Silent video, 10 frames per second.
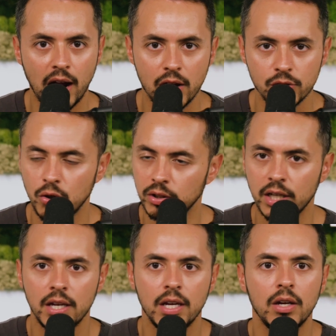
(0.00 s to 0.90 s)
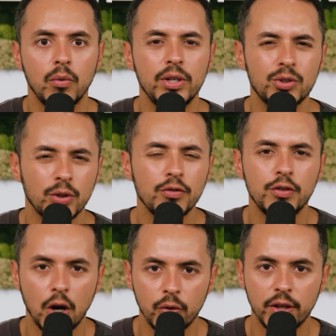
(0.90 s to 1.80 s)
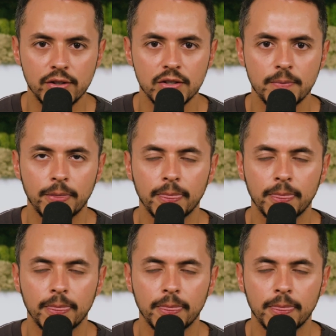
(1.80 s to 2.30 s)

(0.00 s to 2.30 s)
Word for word: household. We sort of know this.